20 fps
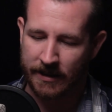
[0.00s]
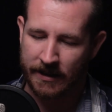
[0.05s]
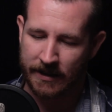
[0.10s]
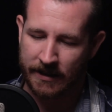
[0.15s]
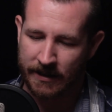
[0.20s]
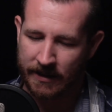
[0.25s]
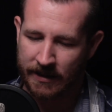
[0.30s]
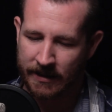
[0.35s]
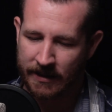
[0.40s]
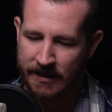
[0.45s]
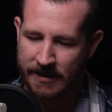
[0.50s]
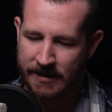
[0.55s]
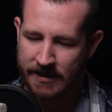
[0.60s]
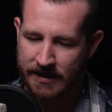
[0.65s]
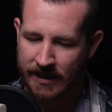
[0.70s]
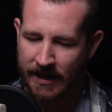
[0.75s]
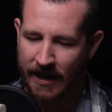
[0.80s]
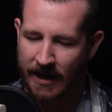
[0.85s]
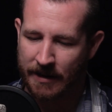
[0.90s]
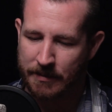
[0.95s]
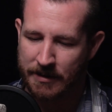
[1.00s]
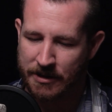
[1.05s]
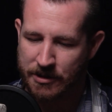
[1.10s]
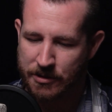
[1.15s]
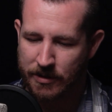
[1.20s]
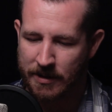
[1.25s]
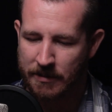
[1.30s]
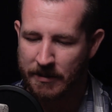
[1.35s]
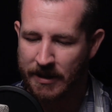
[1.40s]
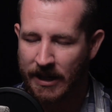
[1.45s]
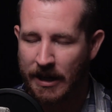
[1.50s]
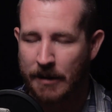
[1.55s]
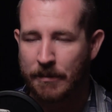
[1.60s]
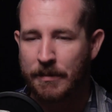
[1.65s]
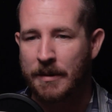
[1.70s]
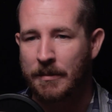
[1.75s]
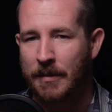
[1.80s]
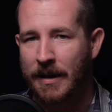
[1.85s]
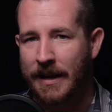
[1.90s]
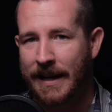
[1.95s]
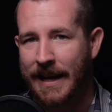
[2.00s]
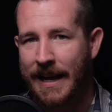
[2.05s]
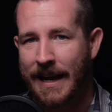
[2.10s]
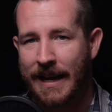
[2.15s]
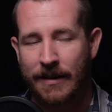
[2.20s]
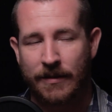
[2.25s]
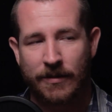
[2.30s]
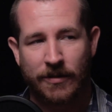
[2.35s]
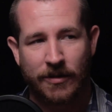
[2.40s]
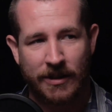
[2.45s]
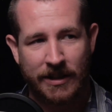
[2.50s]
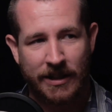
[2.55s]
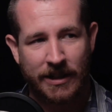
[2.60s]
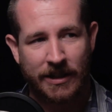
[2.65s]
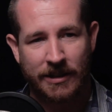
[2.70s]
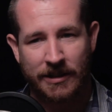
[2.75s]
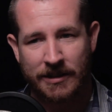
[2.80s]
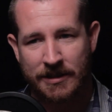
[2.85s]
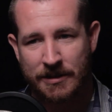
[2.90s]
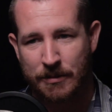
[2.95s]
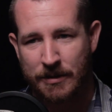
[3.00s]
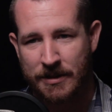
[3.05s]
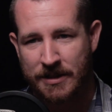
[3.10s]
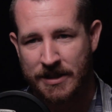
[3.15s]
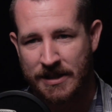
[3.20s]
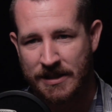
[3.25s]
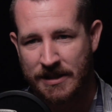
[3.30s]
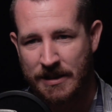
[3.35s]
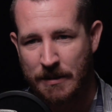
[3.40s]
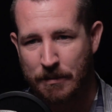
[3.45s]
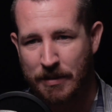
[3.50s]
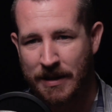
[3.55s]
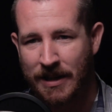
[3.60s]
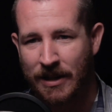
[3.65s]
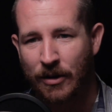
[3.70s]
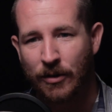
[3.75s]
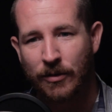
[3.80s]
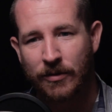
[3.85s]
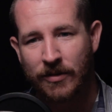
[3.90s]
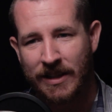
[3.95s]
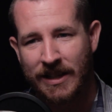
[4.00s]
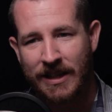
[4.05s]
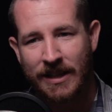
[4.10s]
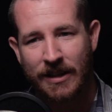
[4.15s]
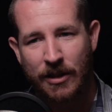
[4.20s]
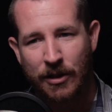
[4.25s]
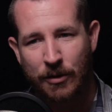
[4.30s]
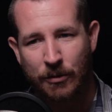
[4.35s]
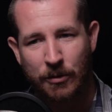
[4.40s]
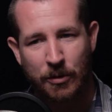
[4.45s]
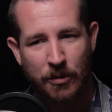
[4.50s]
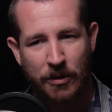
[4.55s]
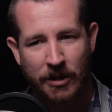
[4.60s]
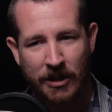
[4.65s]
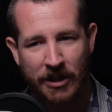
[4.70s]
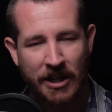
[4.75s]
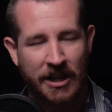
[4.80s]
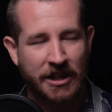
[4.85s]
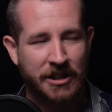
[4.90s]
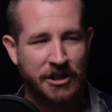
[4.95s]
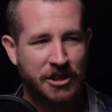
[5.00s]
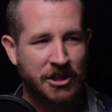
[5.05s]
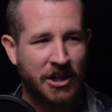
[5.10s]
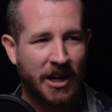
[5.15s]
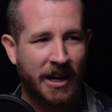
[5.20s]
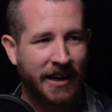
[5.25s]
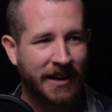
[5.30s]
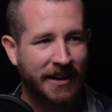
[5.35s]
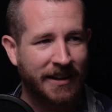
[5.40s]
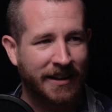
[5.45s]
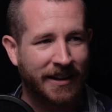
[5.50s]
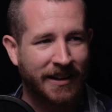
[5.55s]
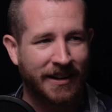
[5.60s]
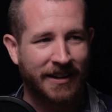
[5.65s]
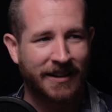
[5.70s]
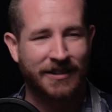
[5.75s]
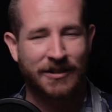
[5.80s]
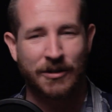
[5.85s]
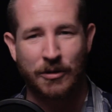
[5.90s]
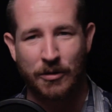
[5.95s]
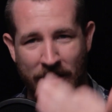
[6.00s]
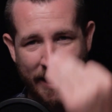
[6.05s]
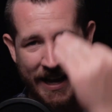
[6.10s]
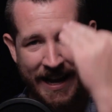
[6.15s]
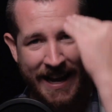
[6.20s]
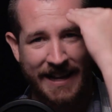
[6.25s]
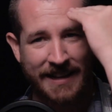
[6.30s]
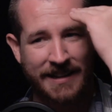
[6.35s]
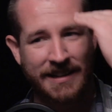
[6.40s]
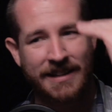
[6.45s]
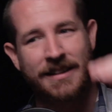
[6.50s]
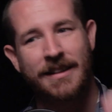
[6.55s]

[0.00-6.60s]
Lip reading: in this that I'd been dreaming up in my head for years, which is the POV through the gunshot through the head.